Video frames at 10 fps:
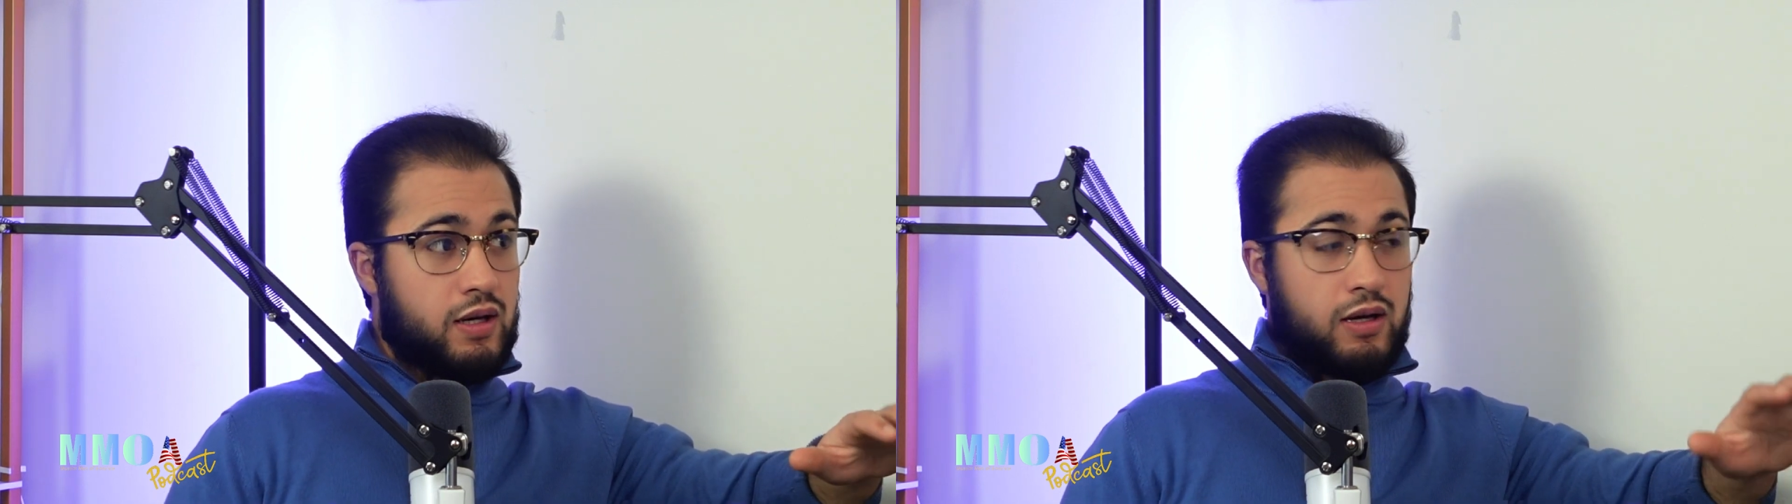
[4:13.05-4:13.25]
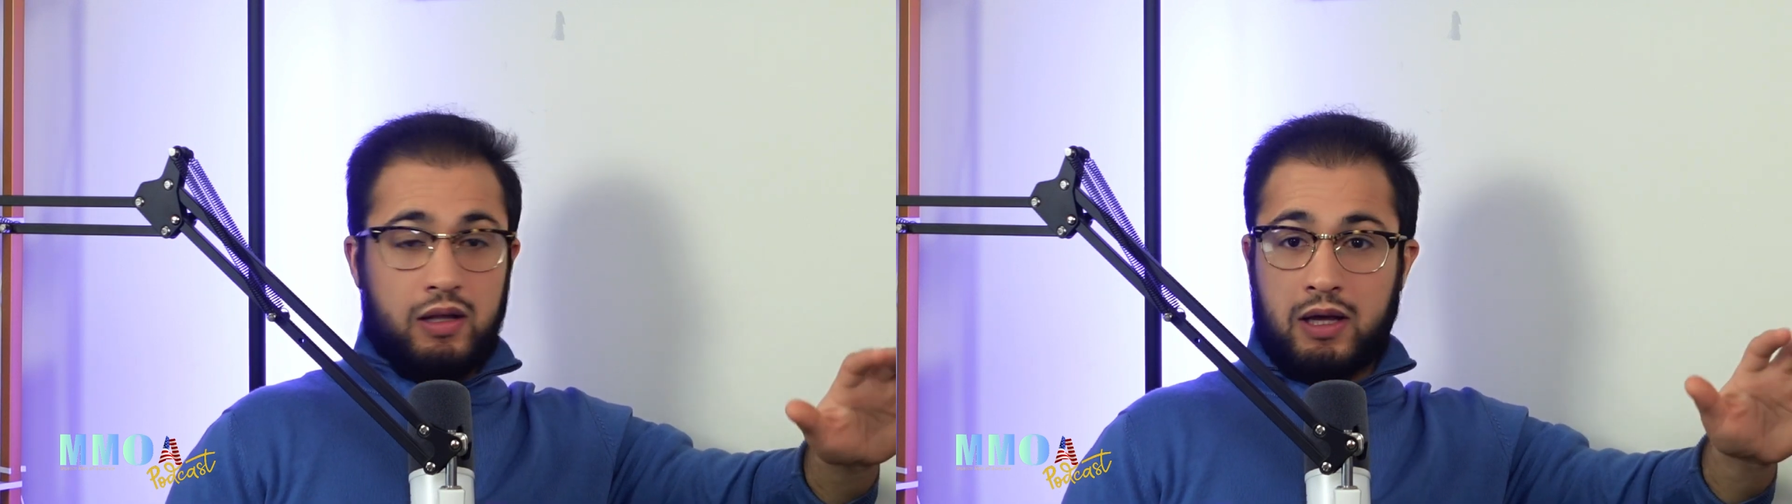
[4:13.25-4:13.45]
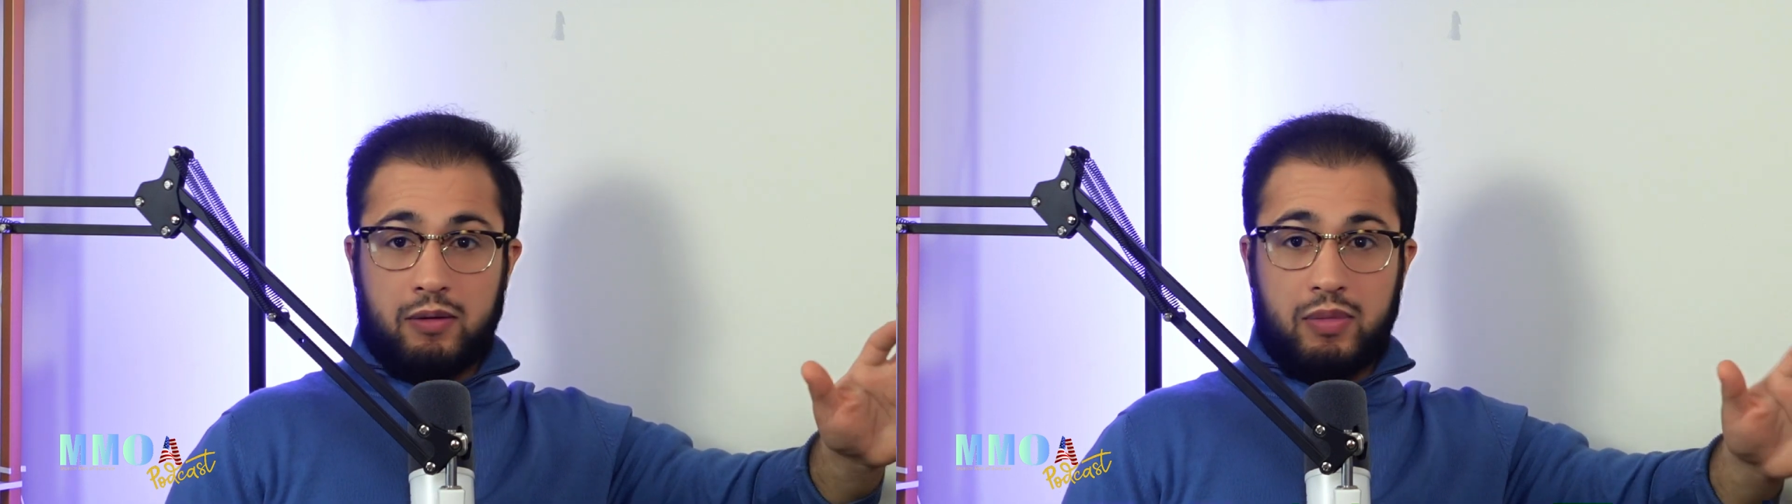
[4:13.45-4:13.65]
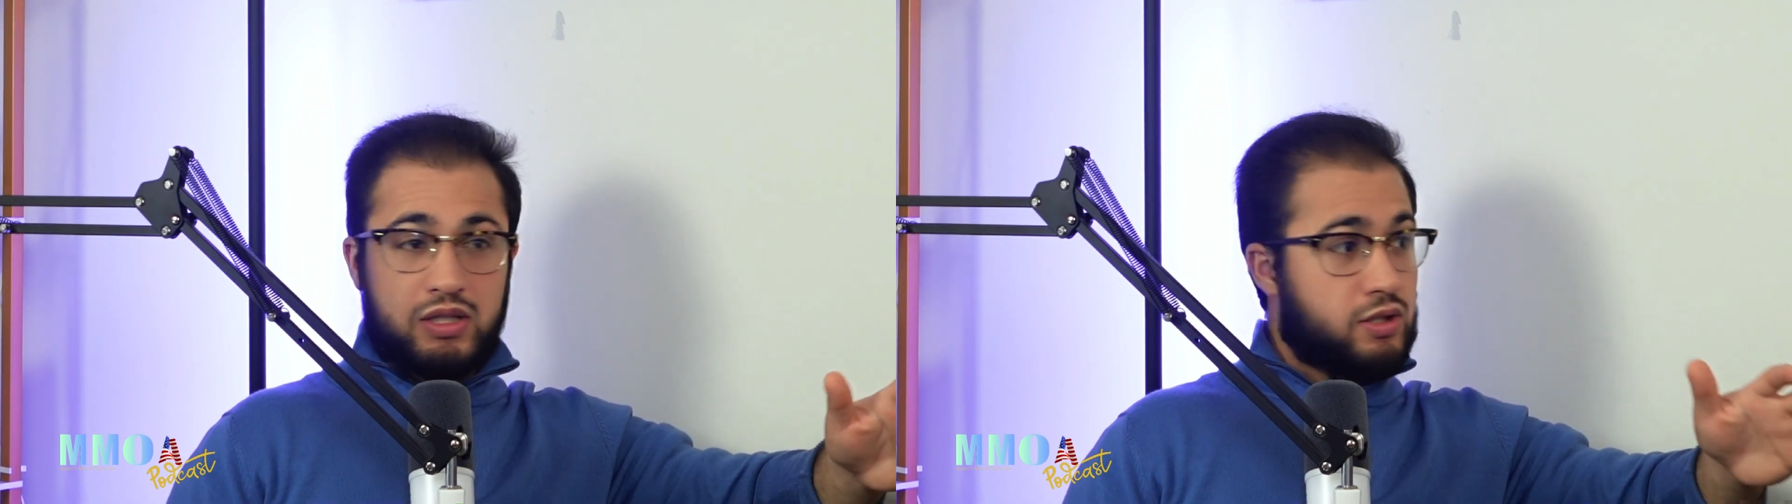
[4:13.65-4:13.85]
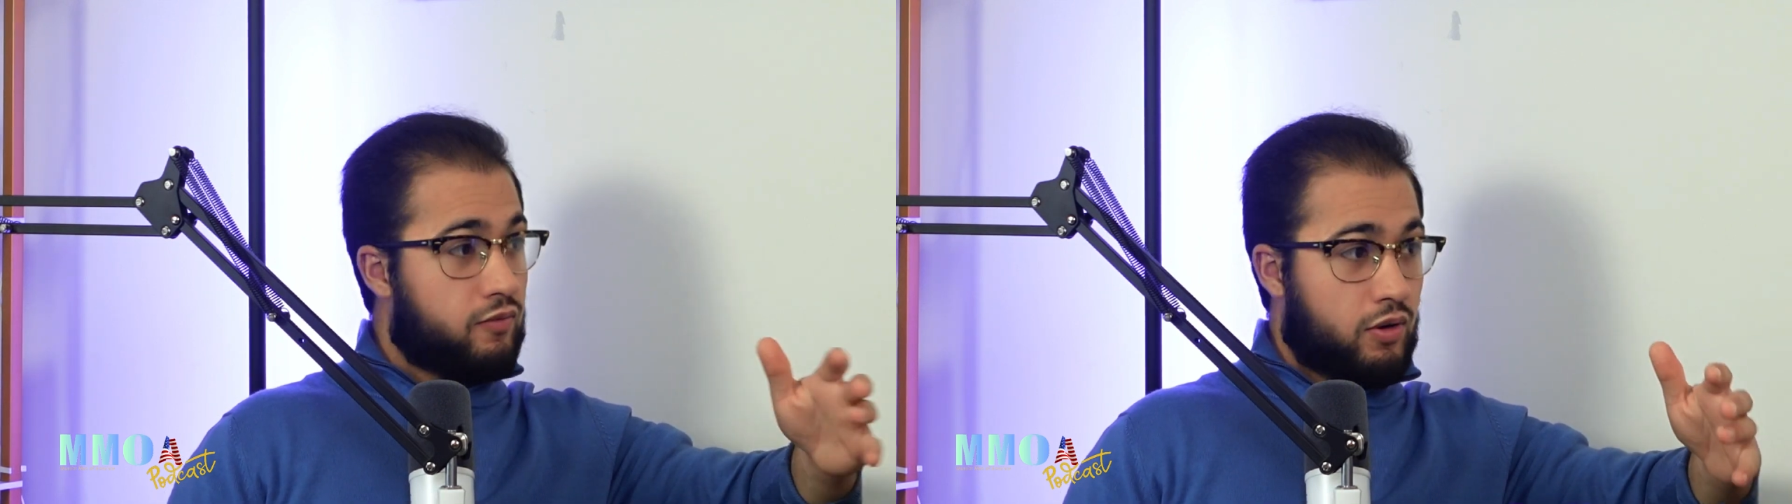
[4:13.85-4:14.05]
like a
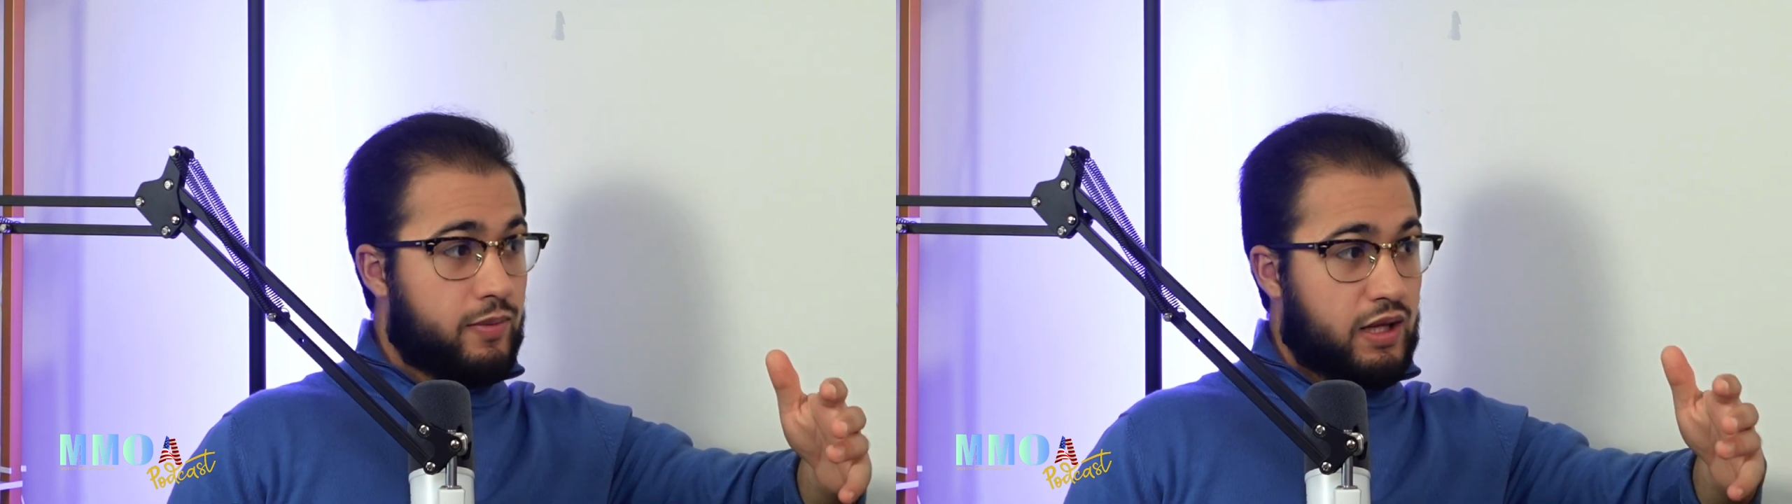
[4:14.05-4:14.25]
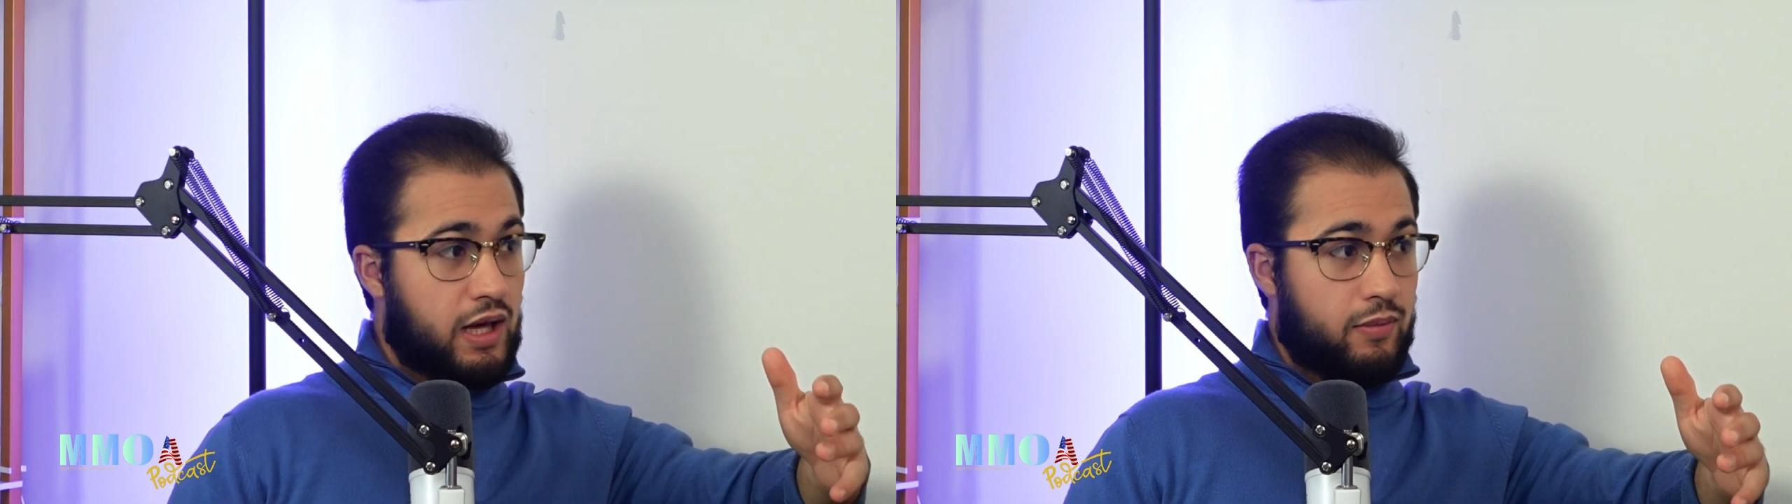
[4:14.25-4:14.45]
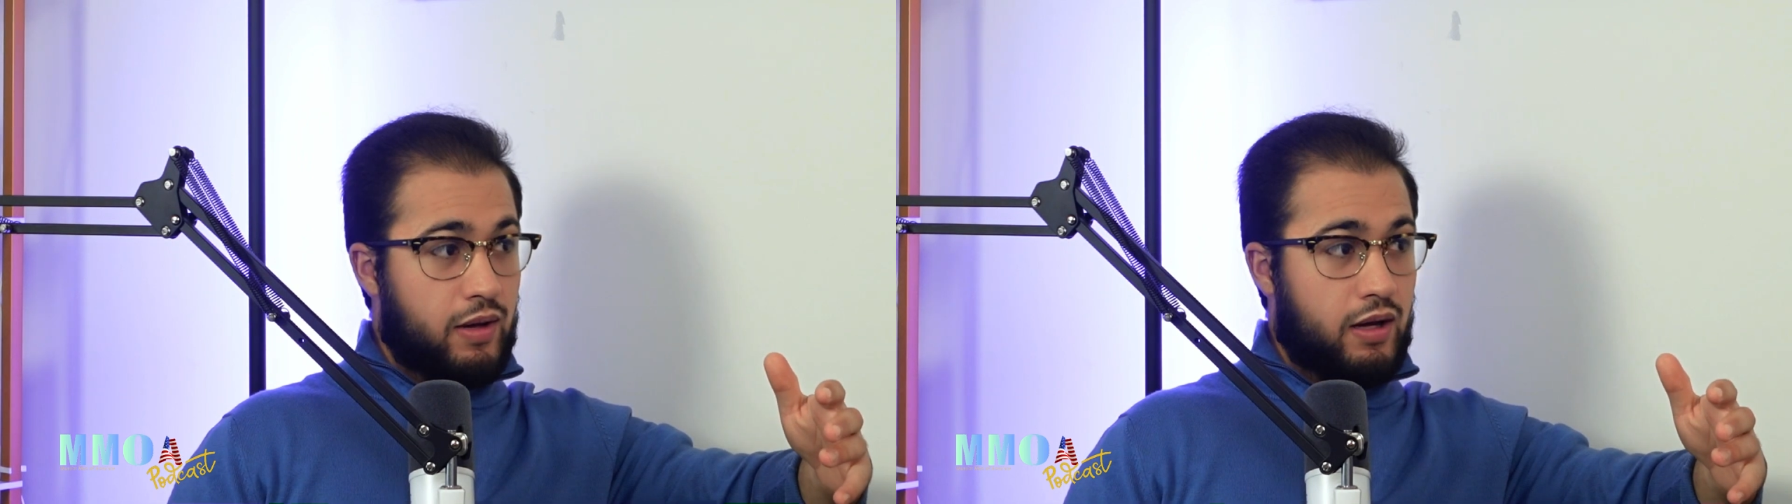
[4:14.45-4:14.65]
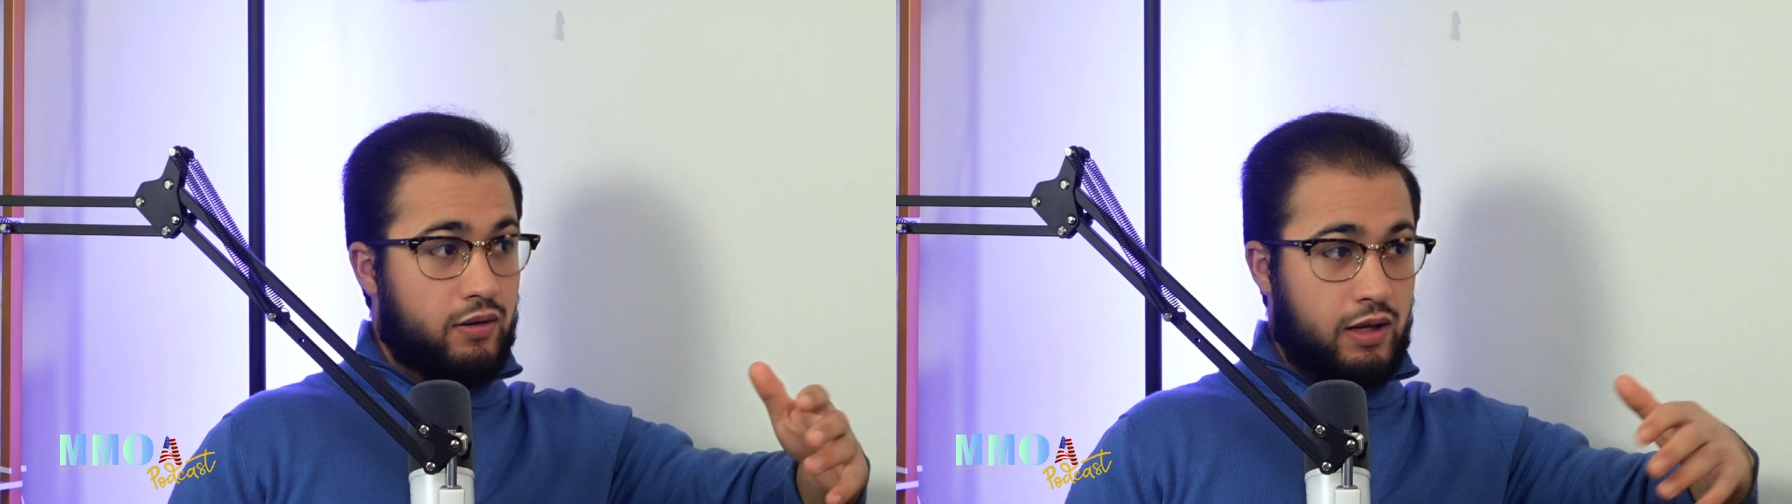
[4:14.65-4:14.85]
bunch of women came out.